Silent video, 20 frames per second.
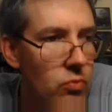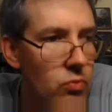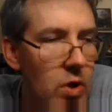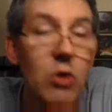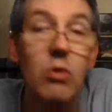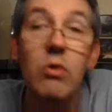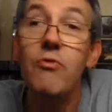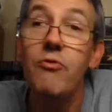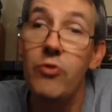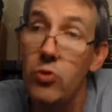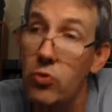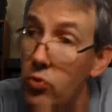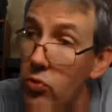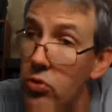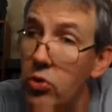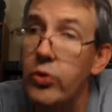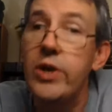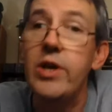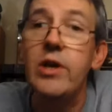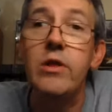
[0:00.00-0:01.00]
hear a few
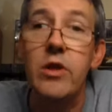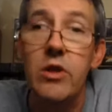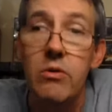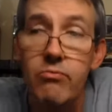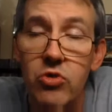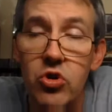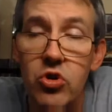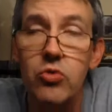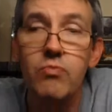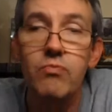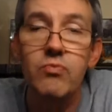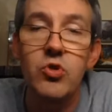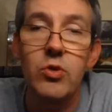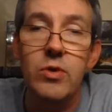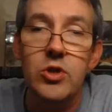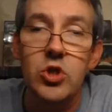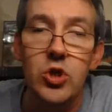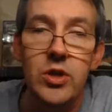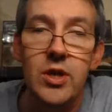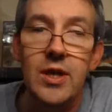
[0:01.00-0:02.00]
quick clips so that